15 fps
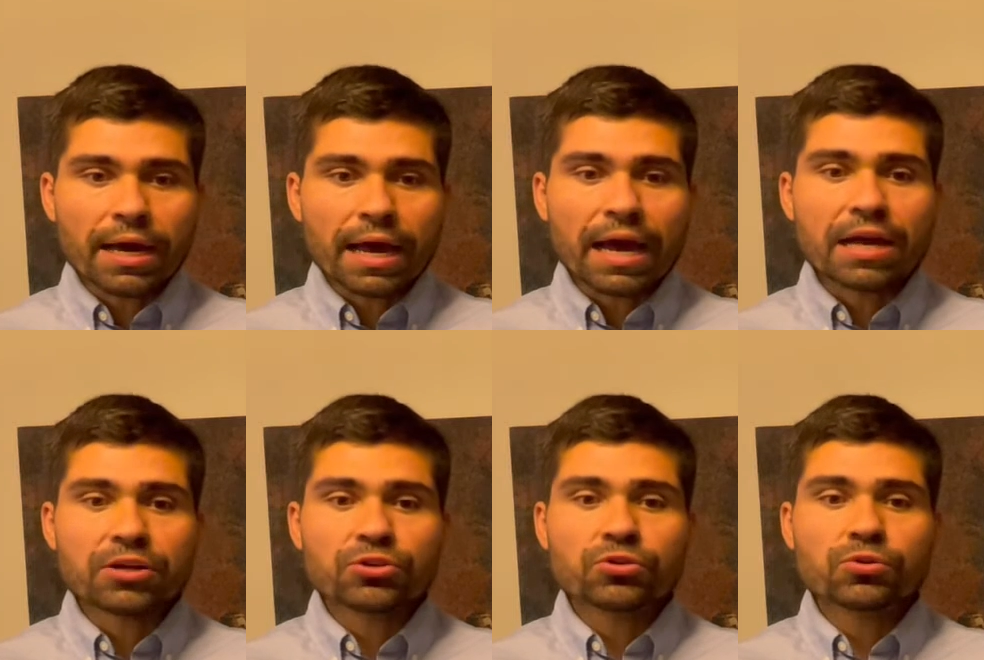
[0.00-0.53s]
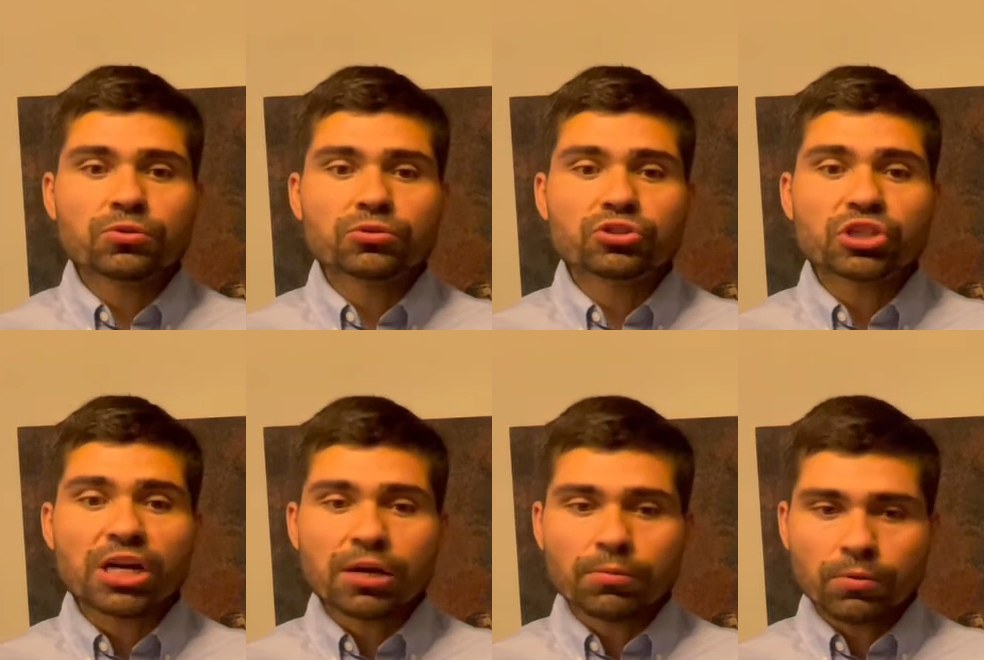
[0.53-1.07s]
are you
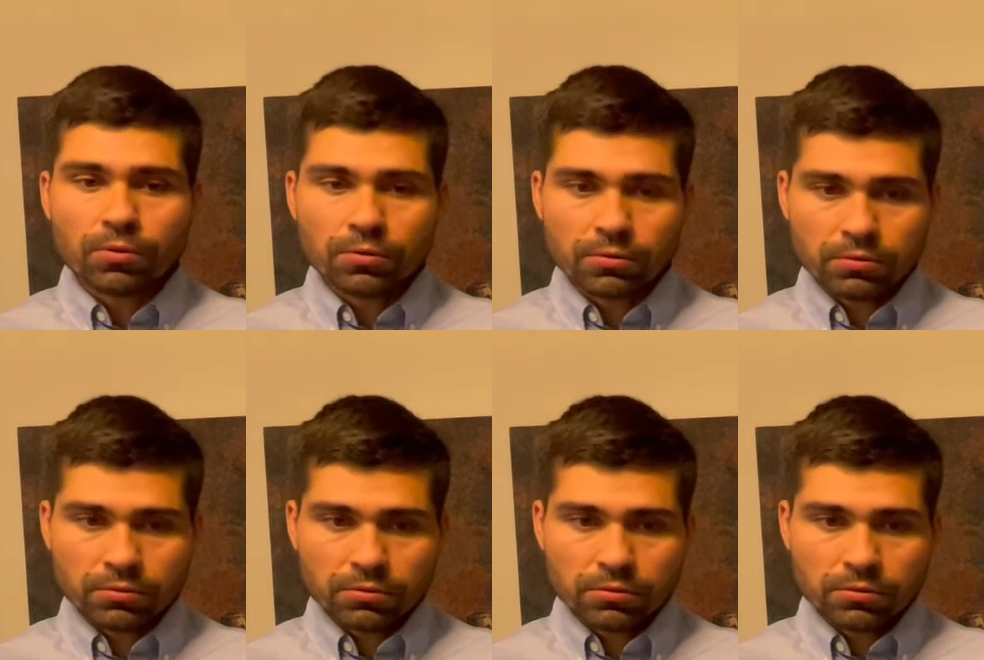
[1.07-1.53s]
troubled?